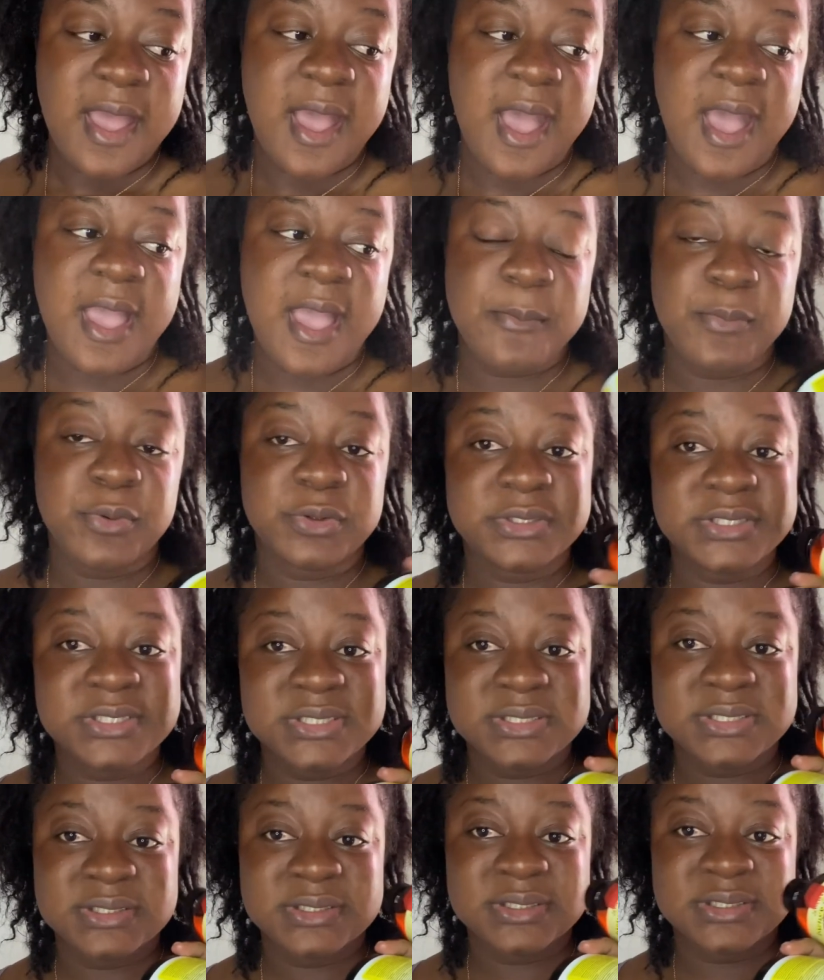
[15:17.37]
I bought
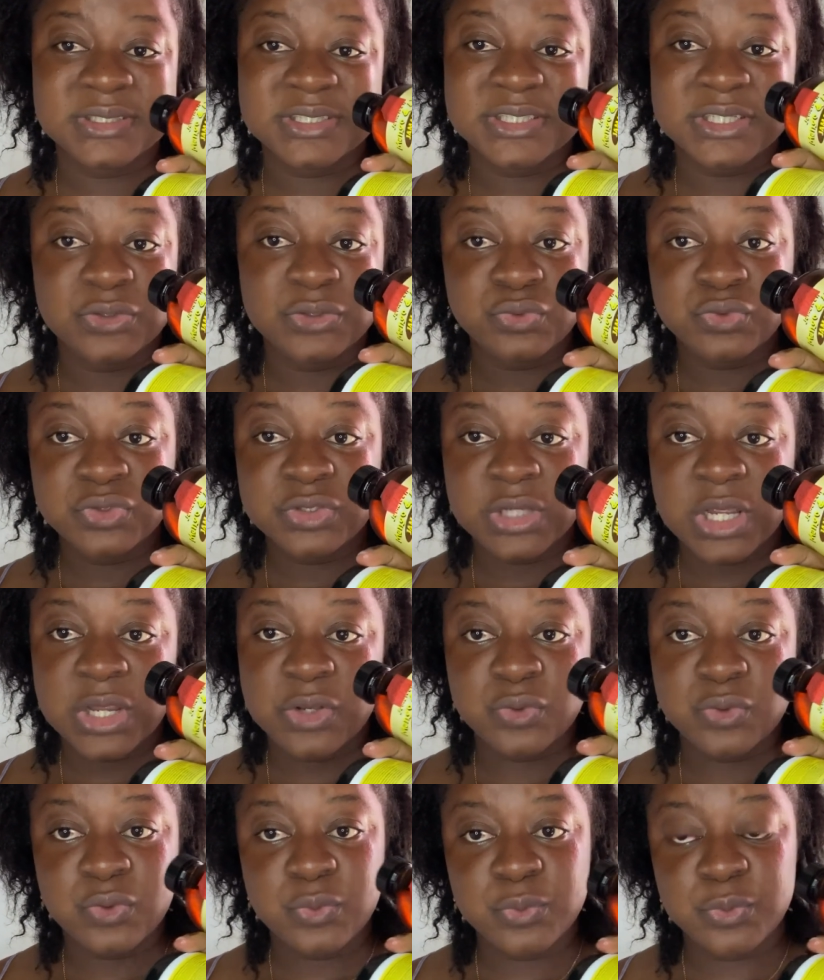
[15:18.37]
this in Saint Lucia. I
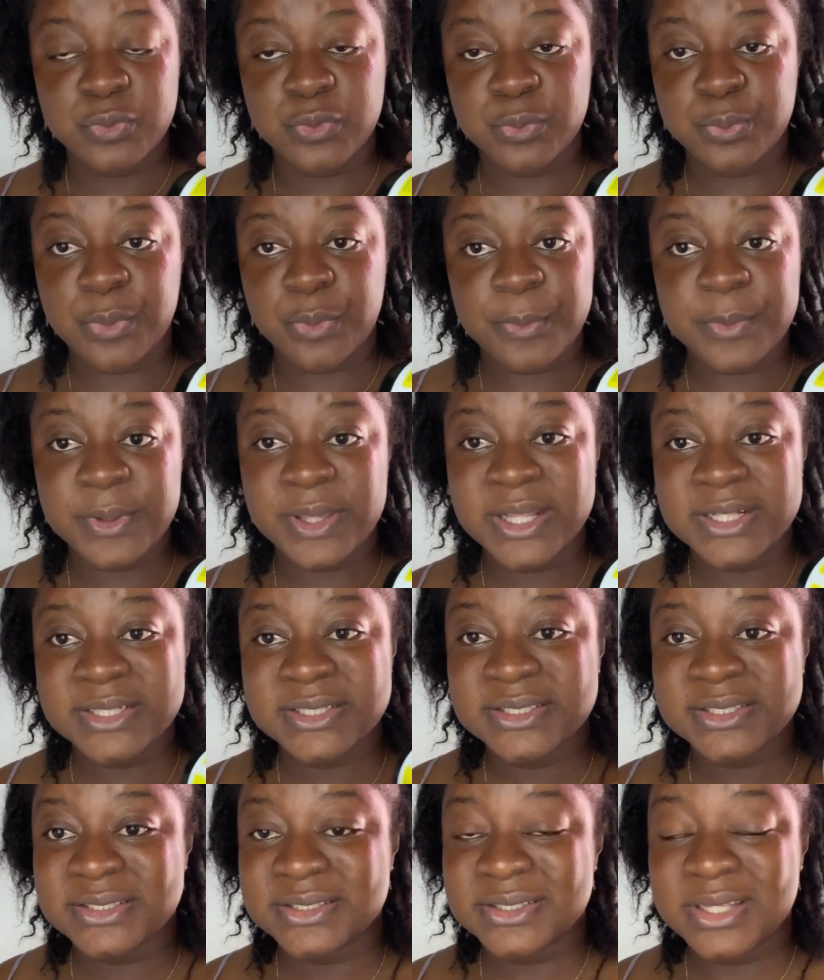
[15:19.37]
know you probably get
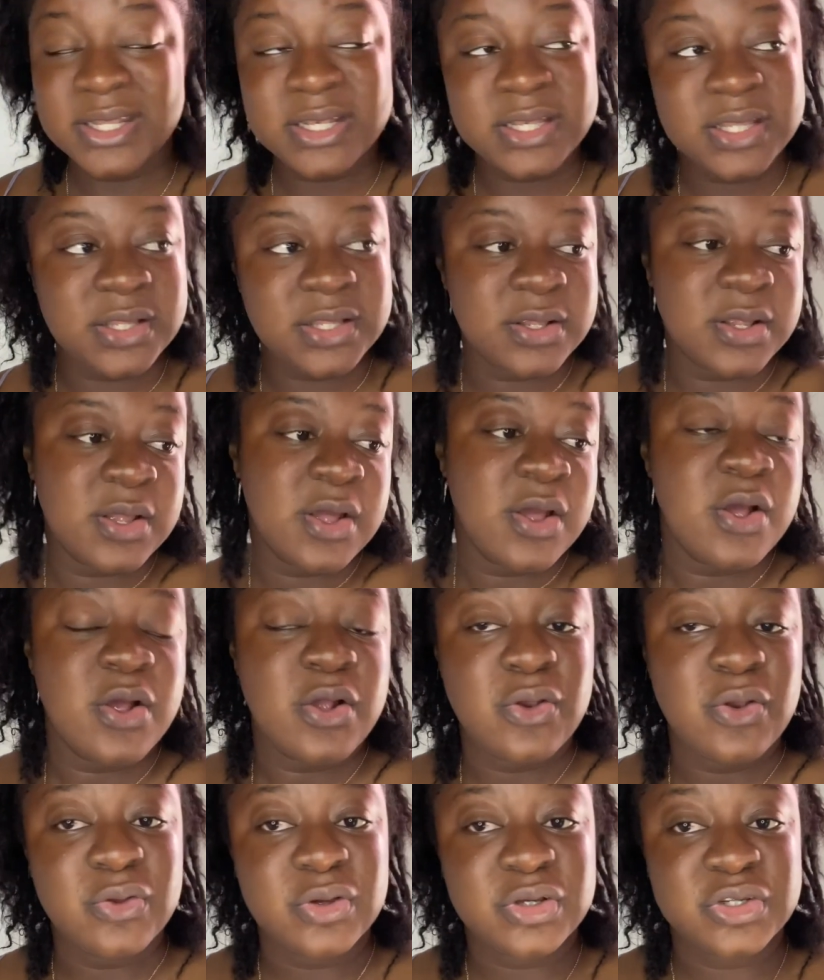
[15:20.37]
it in any
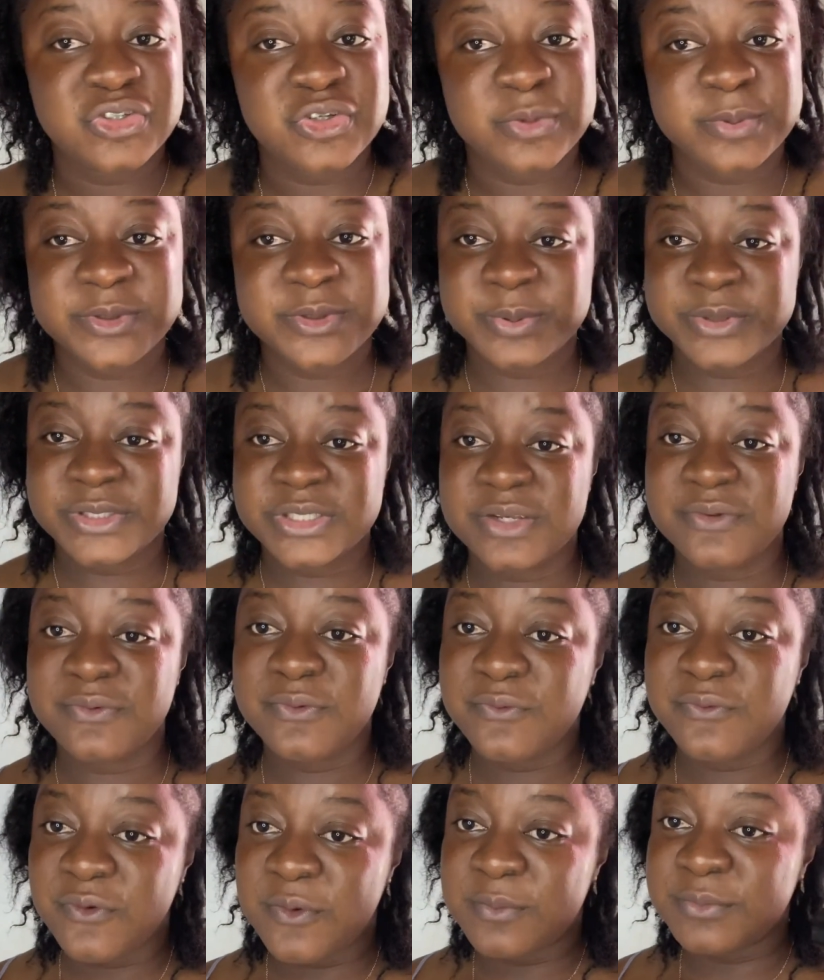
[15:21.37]
local shops, especially if
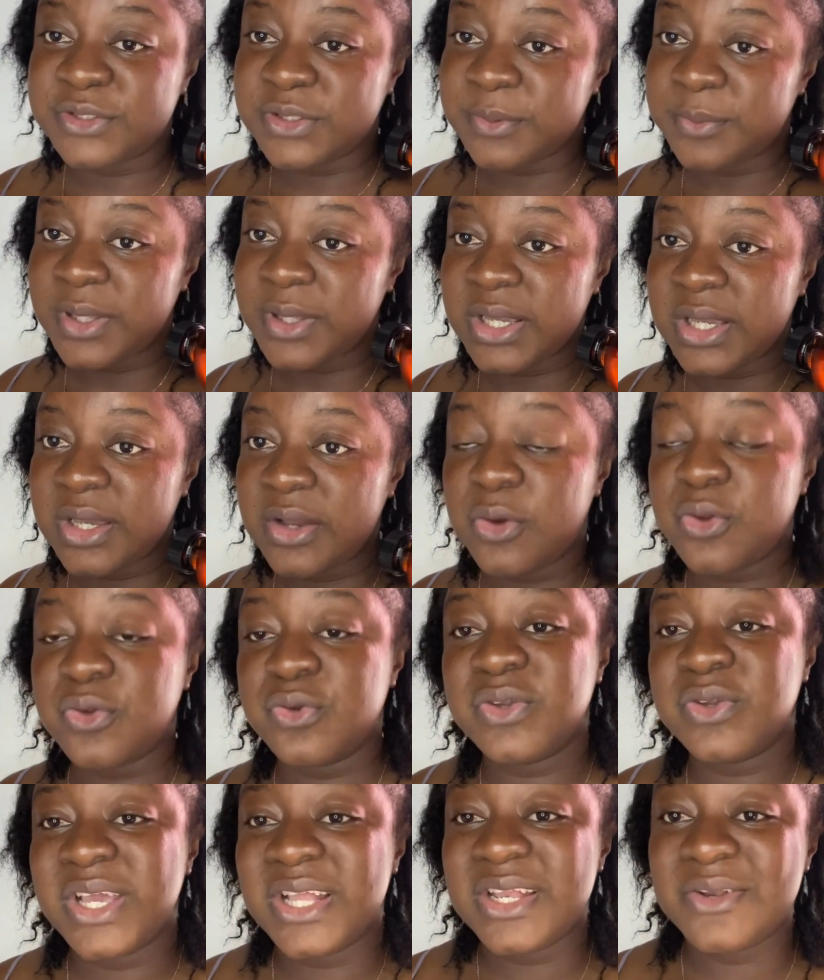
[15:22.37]
you're from Jamaica or if
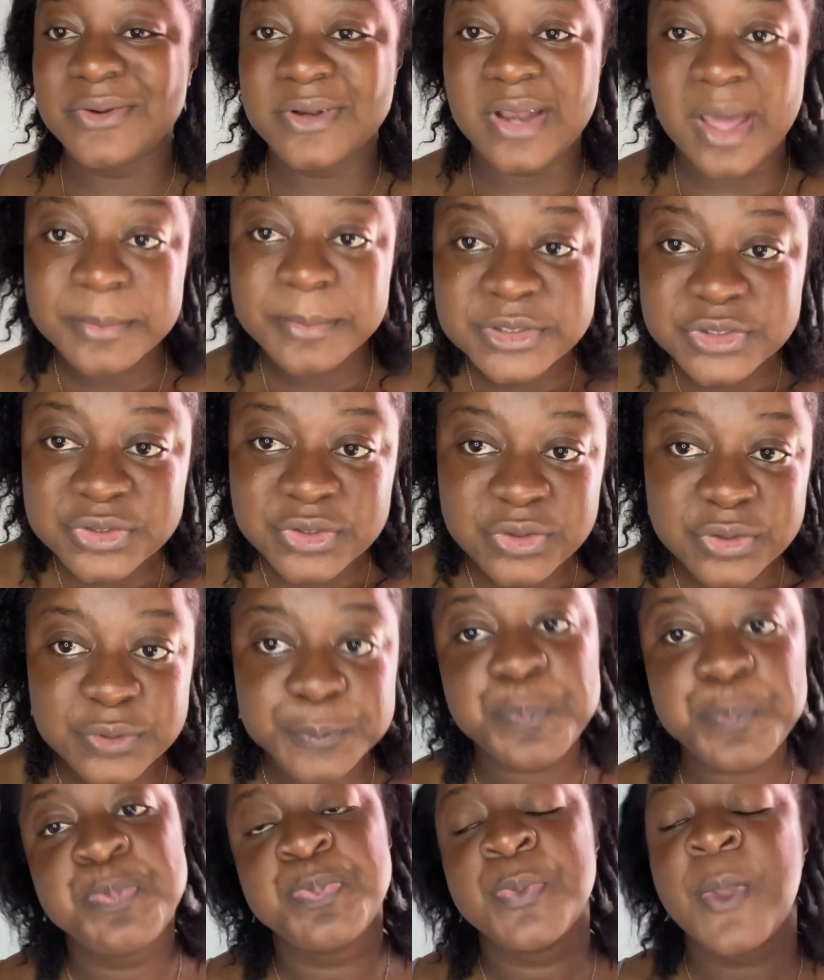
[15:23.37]
you get it on
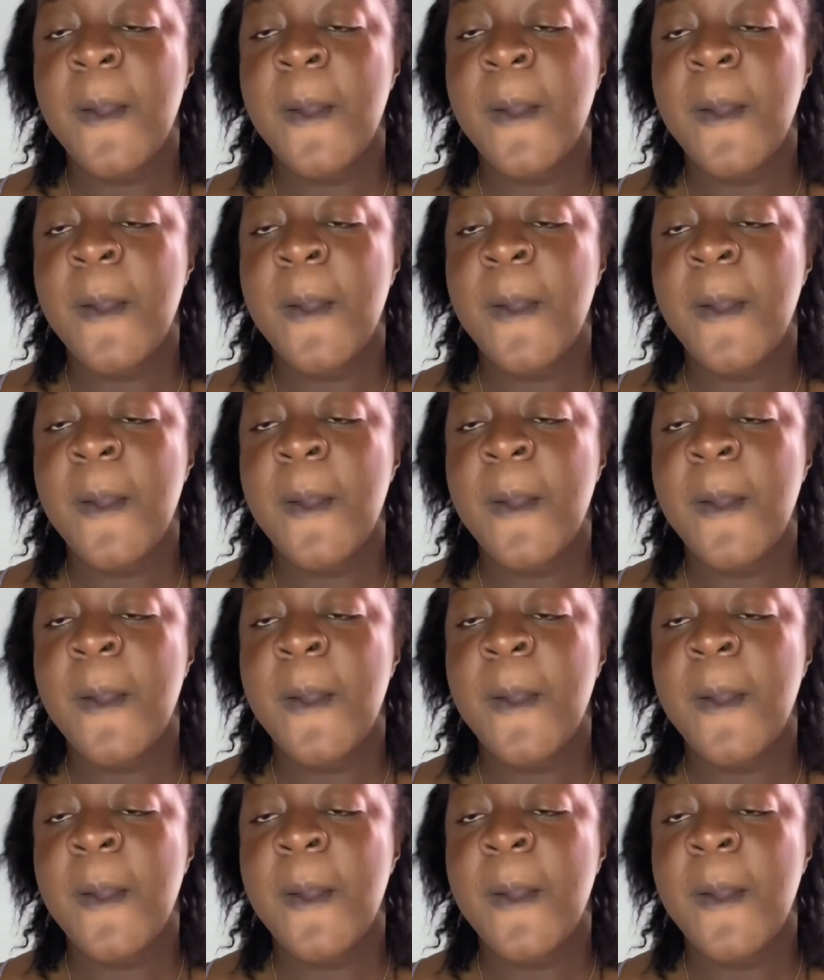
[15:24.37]
Amazon.